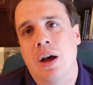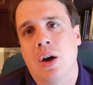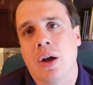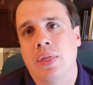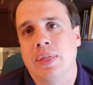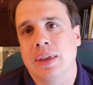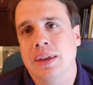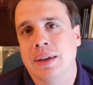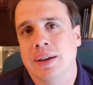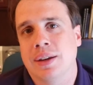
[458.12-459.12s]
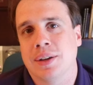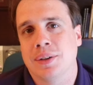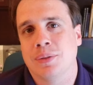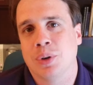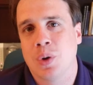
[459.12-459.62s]
on the
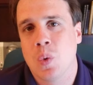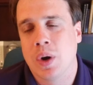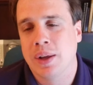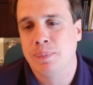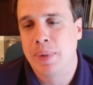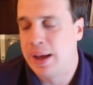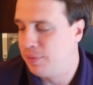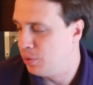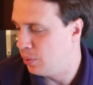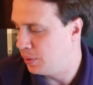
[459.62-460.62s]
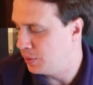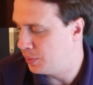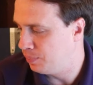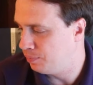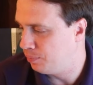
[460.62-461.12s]
recording
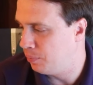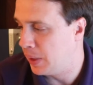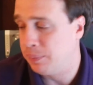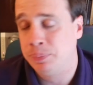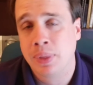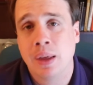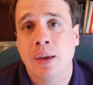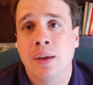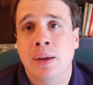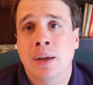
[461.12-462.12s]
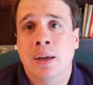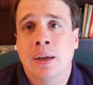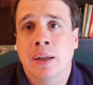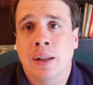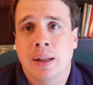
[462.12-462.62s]
afterwards. But
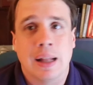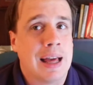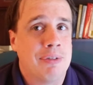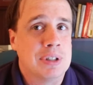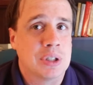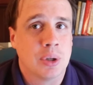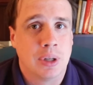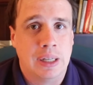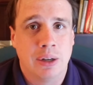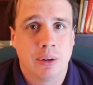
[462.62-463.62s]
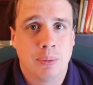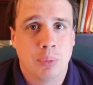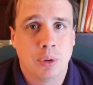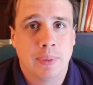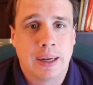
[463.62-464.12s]
life is good here in
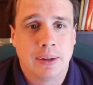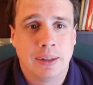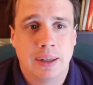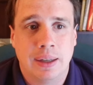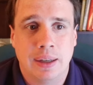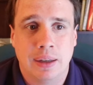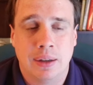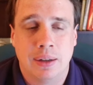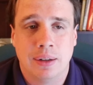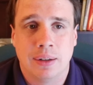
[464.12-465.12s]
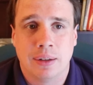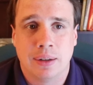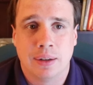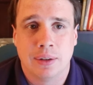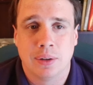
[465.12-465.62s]
Blue Mound, and
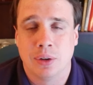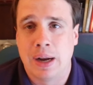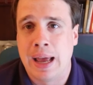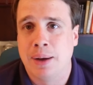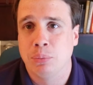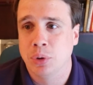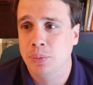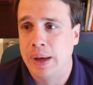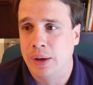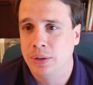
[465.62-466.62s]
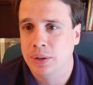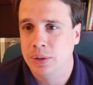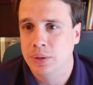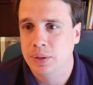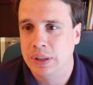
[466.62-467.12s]
or at Blue Mound
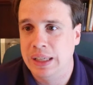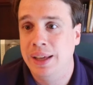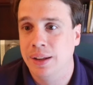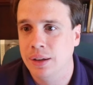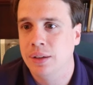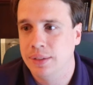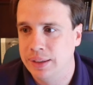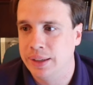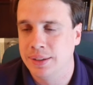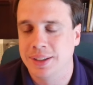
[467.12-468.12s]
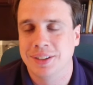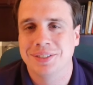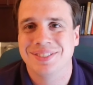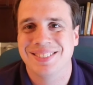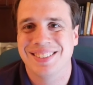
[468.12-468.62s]
in Denton.